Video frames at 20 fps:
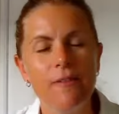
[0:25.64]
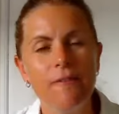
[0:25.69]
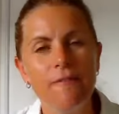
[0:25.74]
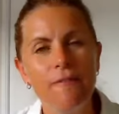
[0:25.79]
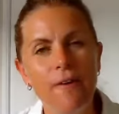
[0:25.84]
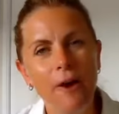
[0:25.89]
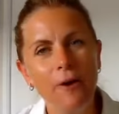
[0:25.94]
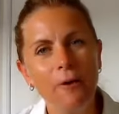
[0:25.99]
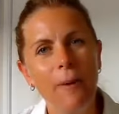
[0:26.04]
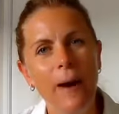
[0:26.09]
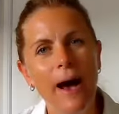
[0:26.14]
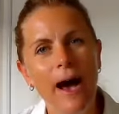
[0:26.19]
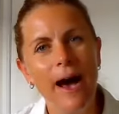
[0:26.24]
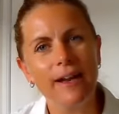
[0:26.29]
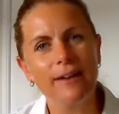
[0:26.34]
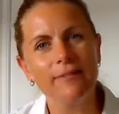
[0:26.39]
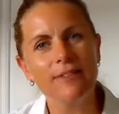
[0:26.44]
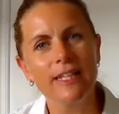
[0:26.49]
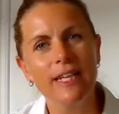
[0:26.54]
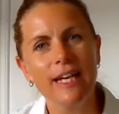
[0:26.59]
The final
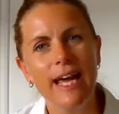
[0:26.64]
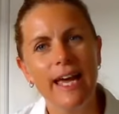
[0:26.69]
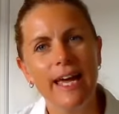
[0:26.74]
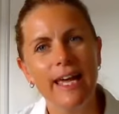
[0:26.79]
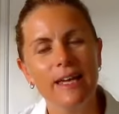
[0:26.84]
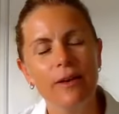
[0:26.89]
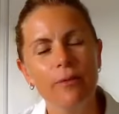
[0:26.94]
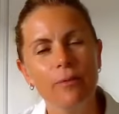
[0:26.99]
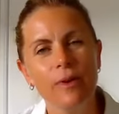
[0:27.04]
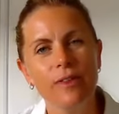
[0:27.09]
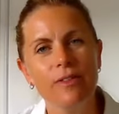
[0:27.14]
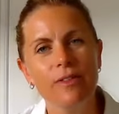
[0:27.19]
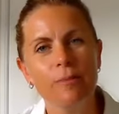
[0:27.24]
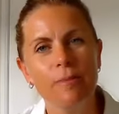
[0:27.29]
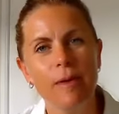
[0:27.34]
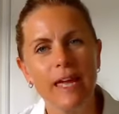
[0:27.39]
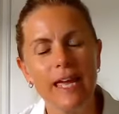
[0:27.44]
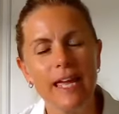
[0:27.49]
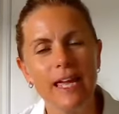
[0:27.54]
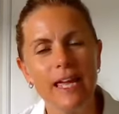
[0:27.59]
part of today with
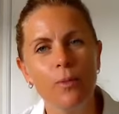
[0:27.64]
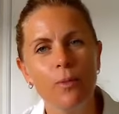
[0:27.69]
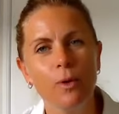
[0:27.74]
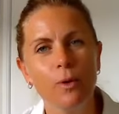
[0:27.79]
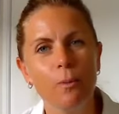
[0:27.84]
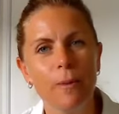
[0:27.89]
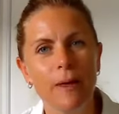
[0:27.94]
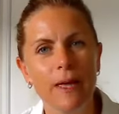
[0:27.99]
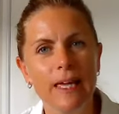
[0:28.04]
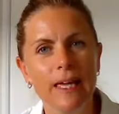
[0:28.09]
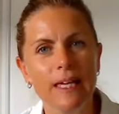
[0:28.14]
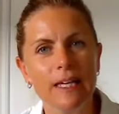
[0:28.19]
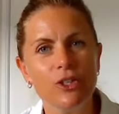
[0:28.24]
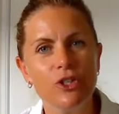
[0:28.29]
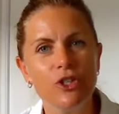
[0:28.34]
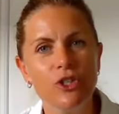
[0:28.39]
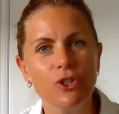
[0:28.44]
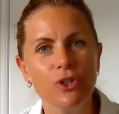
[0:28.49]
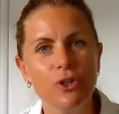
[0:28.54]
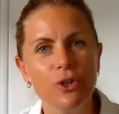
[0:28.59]
me will be
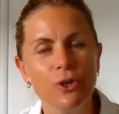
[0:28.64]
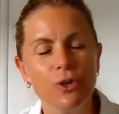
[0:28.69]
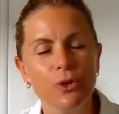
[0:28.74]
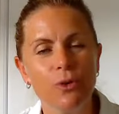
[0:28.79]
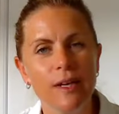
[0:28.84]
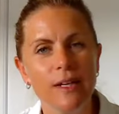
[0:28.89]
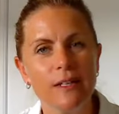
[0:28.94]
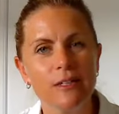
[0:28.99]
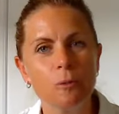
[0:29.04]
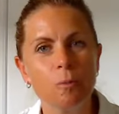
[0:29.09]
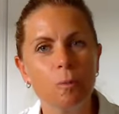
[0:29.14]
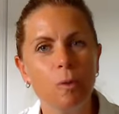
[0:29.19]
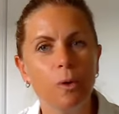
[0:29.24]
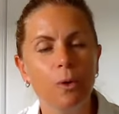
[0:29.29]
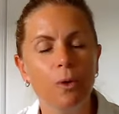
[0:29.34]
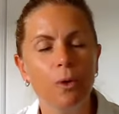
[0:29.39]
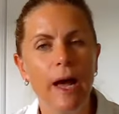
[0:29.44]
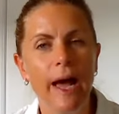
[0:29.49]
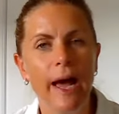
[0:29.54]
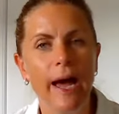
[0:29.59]
to
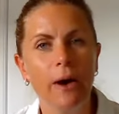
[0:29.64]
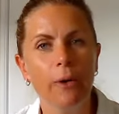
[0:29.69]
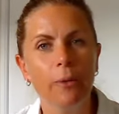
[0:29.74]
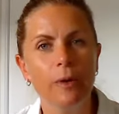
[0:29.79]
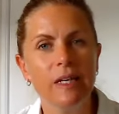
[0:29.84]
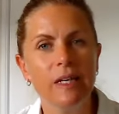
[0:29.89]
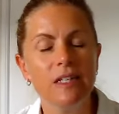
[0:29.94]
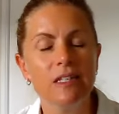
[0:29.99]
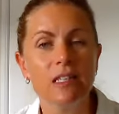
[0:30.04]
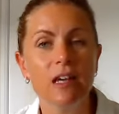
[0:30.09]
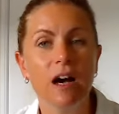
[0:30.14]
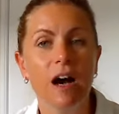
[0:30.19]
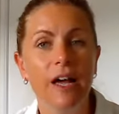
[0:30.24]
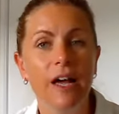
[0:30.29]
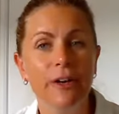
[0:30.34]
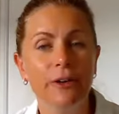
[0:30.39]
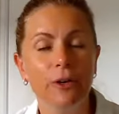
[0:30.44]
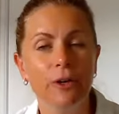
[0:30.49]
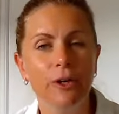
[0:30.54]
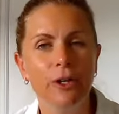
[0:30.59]
explore how we
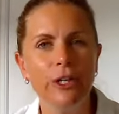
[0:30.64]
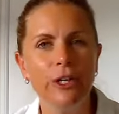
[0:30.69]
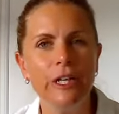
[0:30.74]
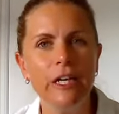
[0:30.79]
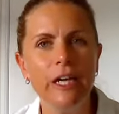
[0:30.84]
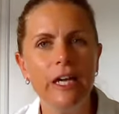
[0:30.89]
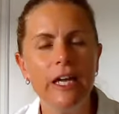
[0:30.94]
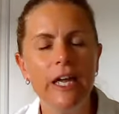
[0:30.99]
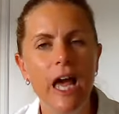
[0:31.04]
sign on,